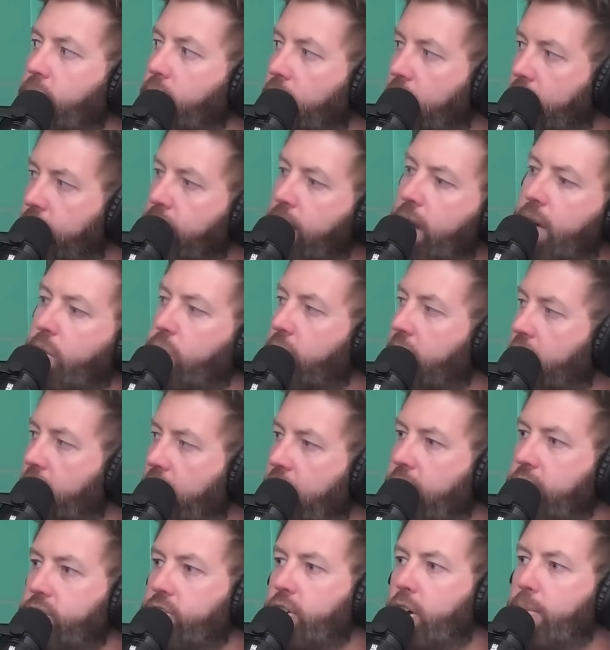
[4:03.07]
Well, we don't know
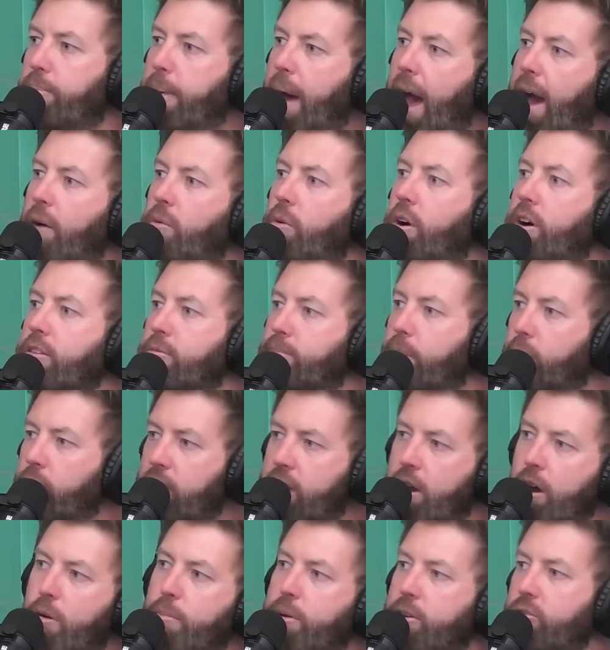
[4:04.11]
how tall Pat was, but we
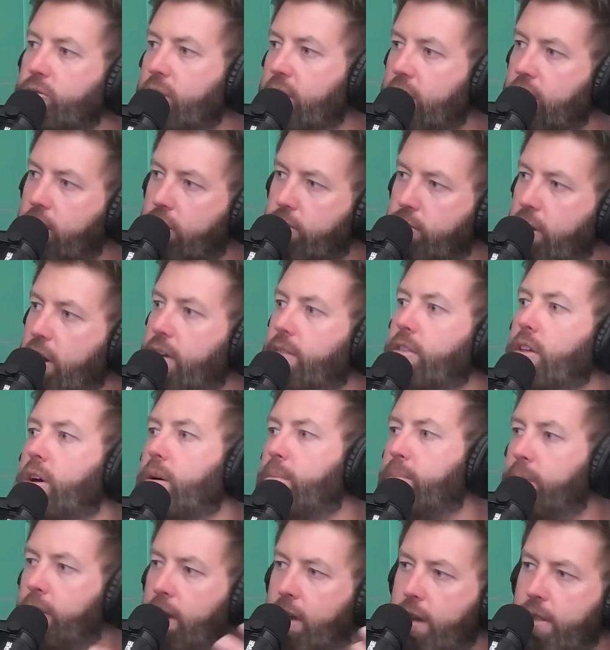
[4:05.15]
know between the three of
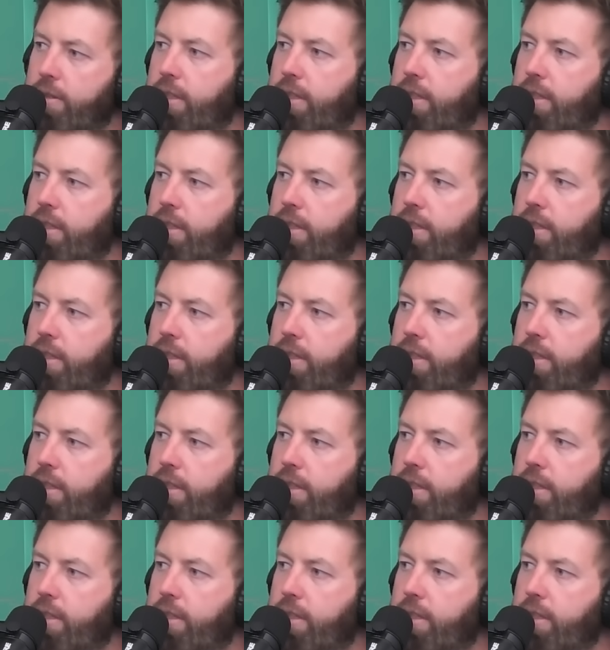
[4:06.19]
them,